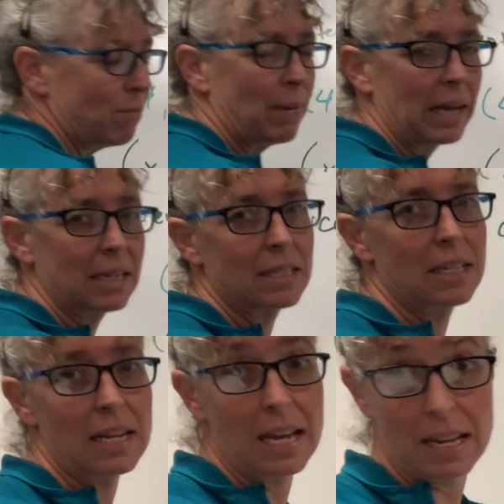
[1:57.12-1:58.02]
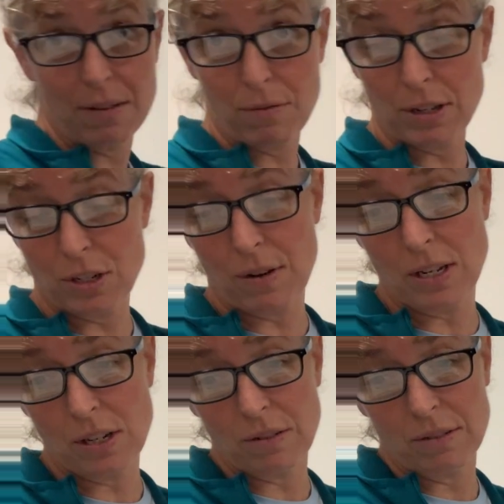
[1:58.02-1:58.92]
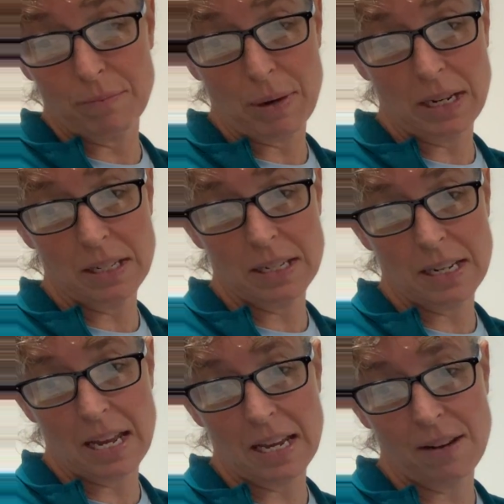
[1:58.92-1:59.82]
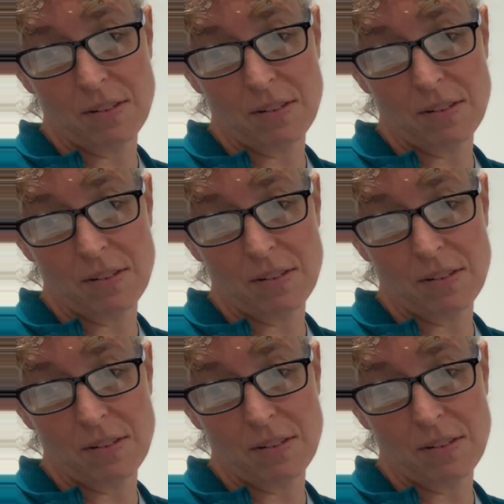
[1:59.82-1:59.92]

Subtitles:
minus and negative, what do? Minus and negative